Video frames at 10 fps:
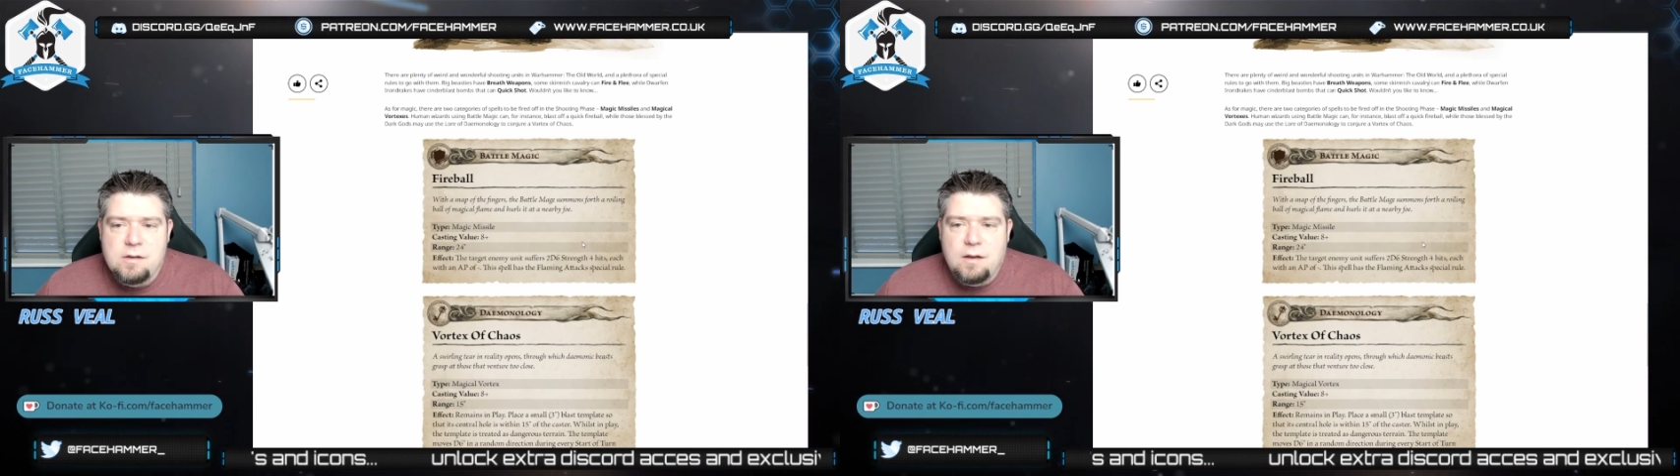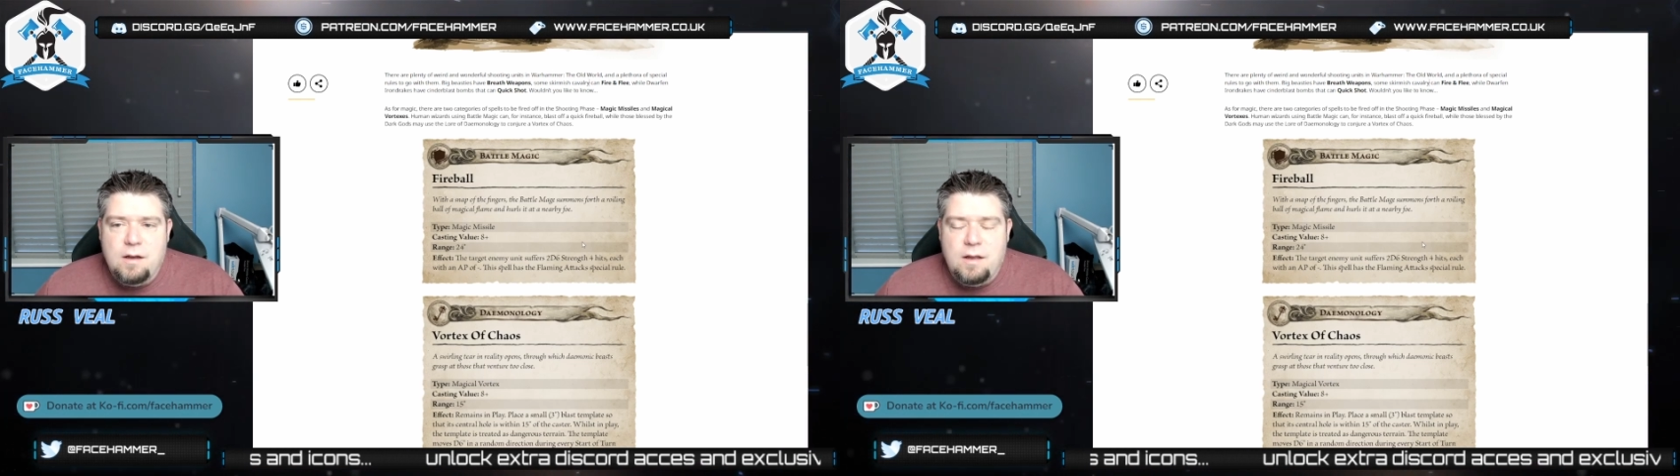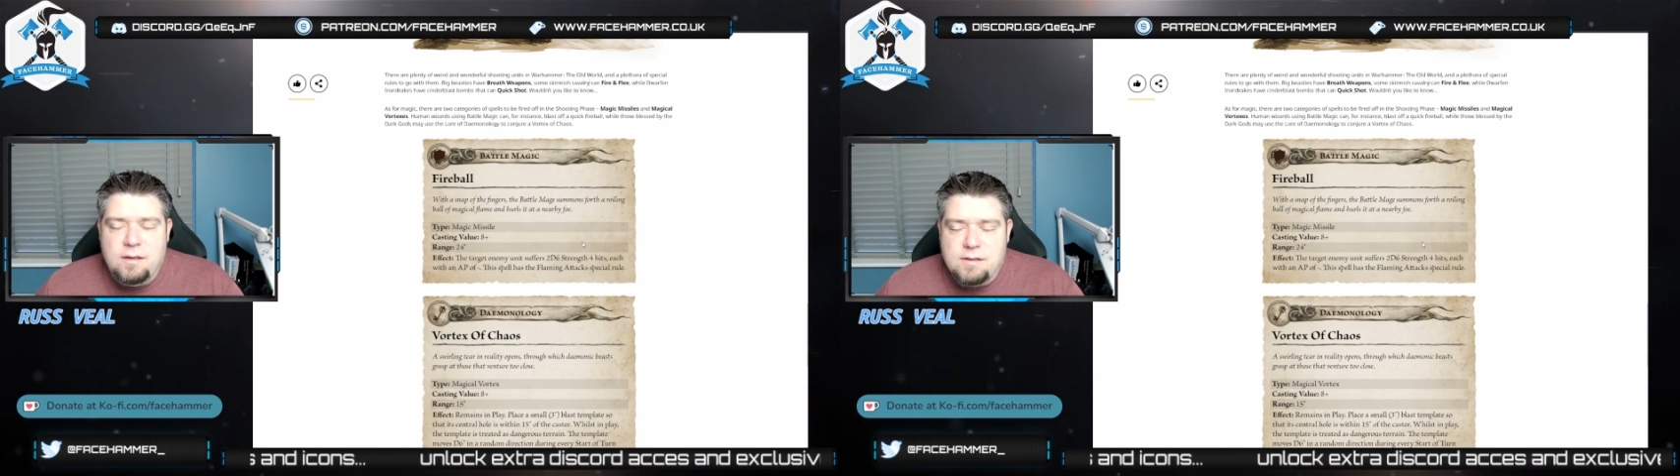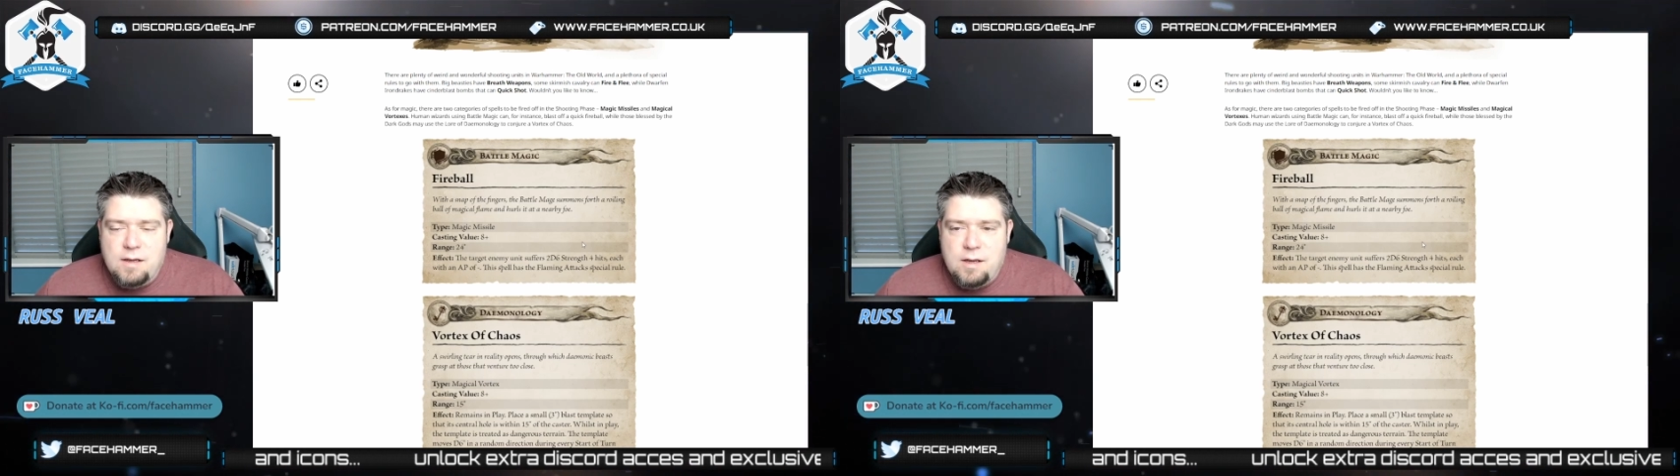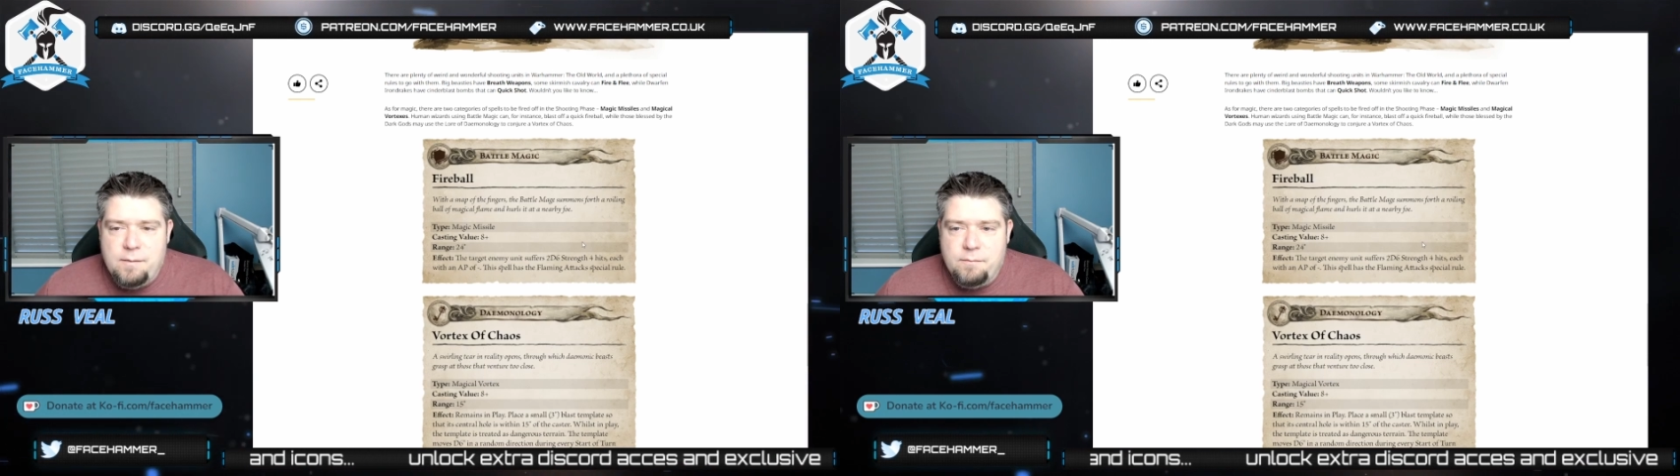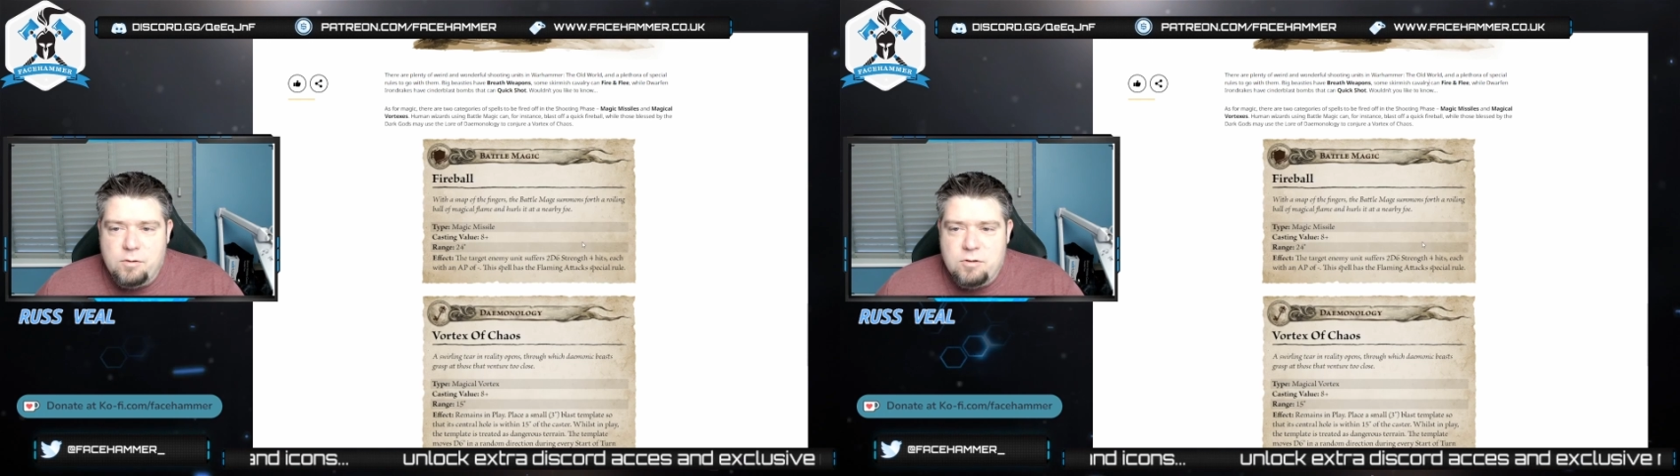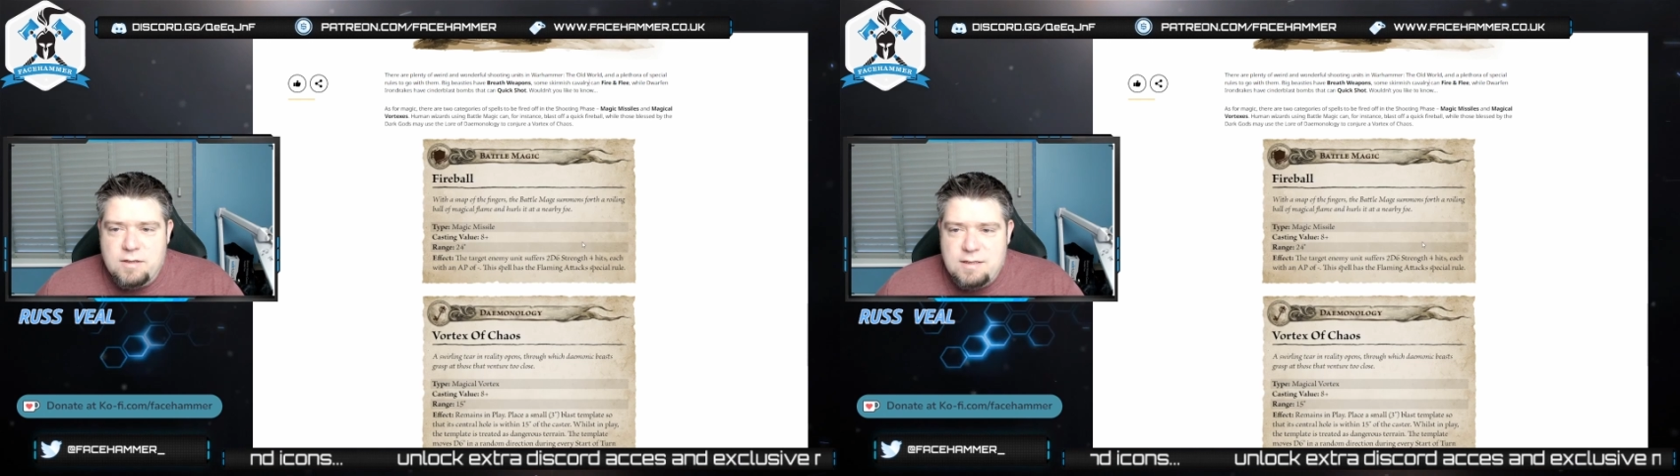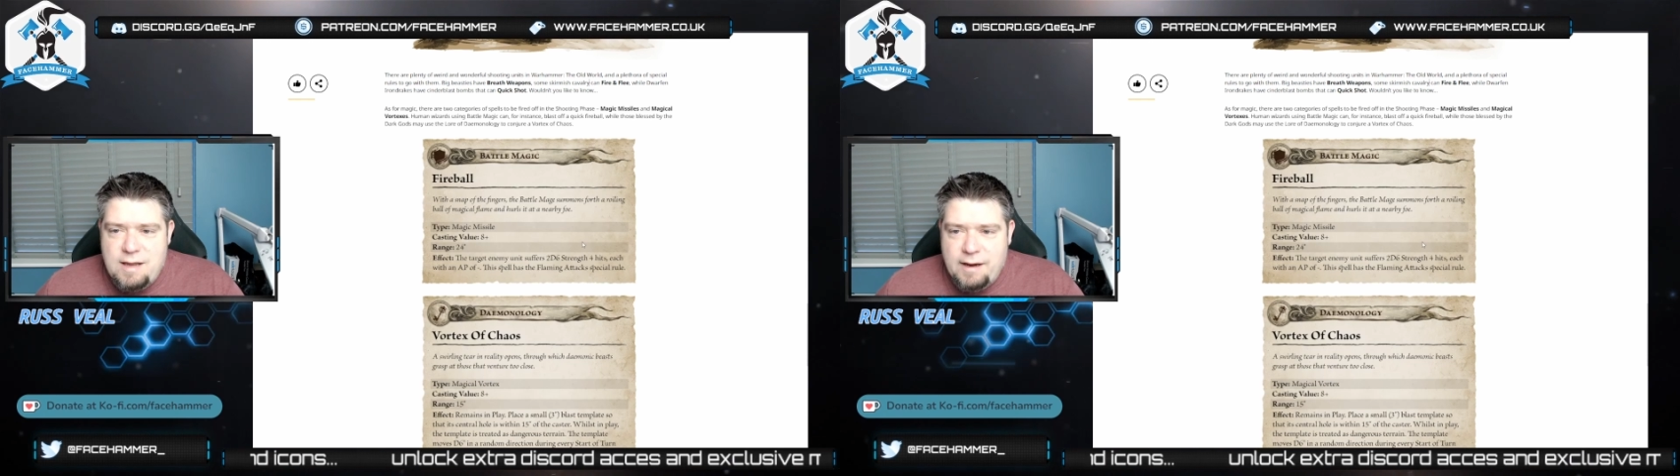and
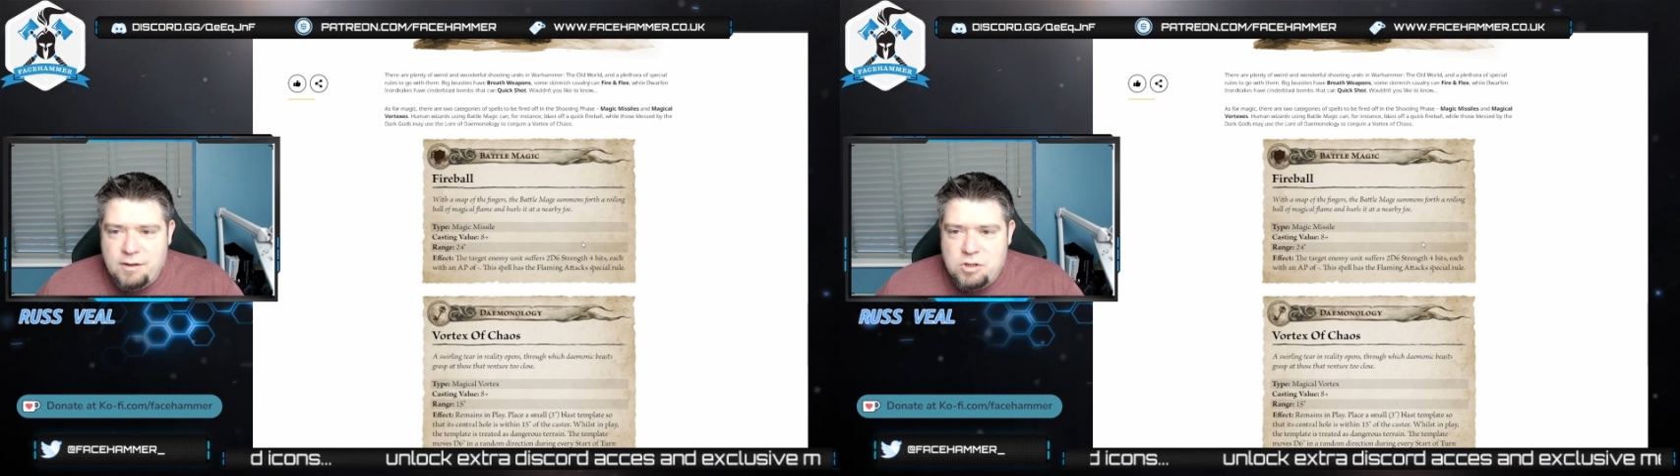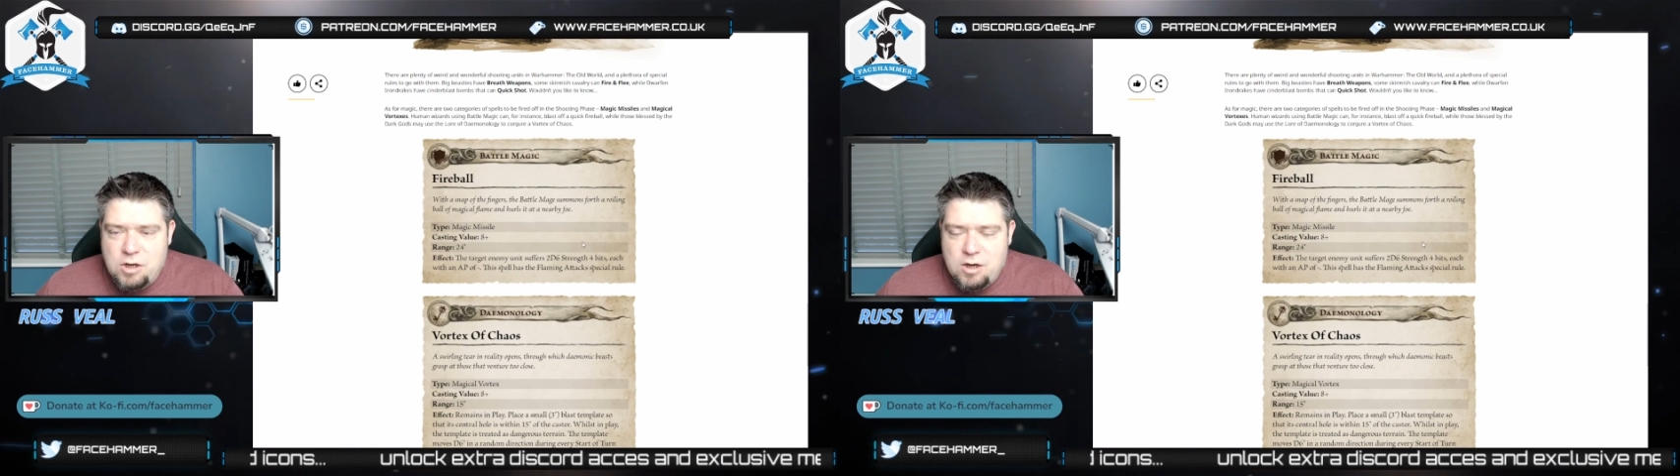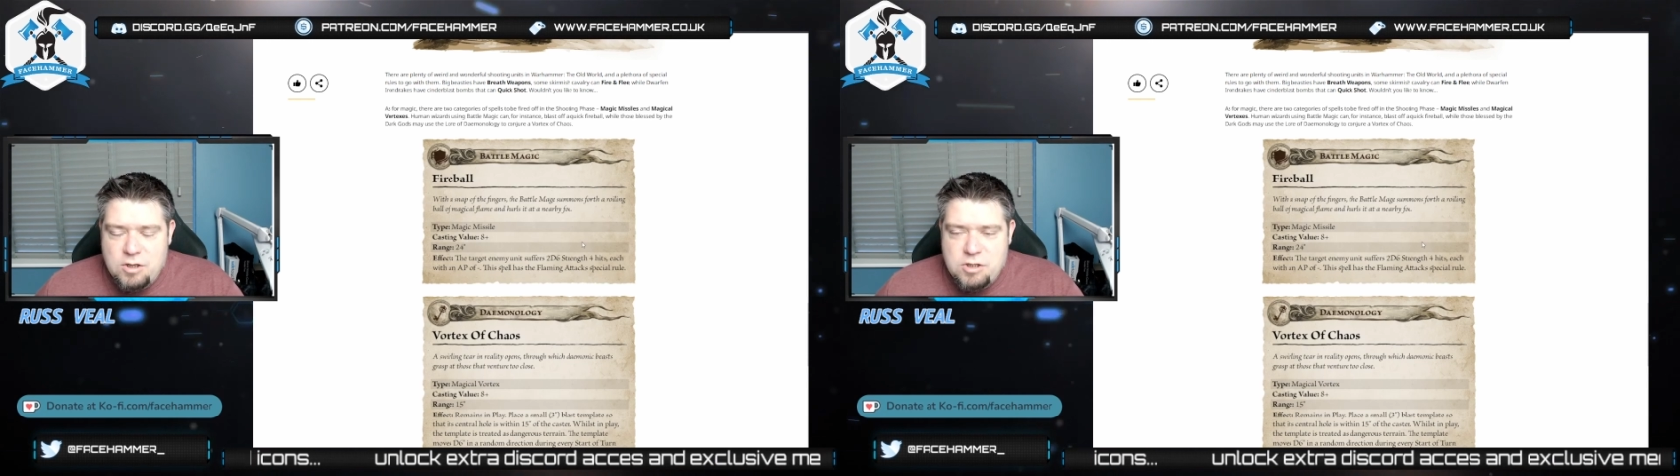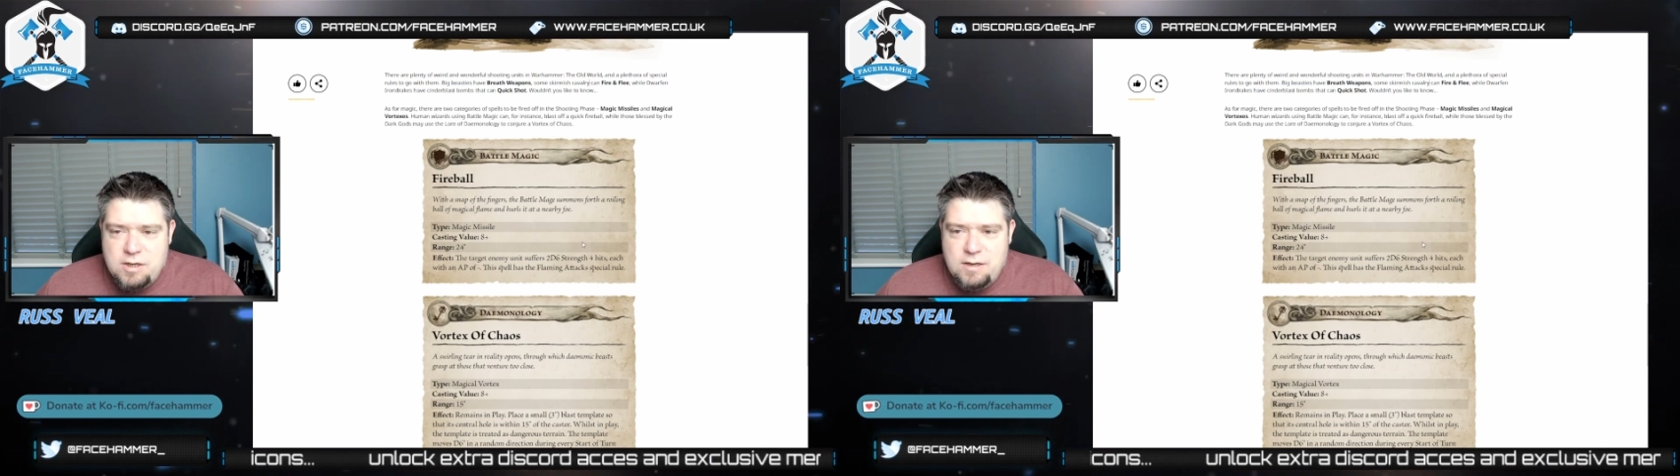Chris Legg charged